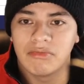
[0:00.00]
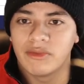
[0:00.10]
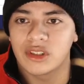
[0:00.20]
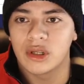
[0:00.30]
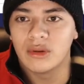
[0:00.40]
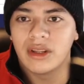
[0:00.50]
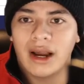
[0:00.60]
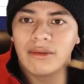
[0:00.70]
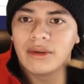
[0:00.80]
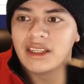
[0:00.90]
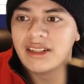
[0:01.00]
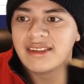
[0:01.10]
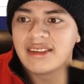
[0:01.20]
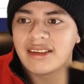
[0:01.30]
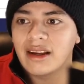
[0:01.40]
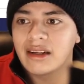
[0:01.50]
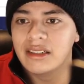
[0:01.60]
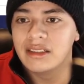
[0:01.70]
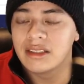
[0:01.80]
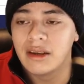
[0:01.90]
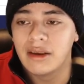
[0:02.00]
sold out within seconds.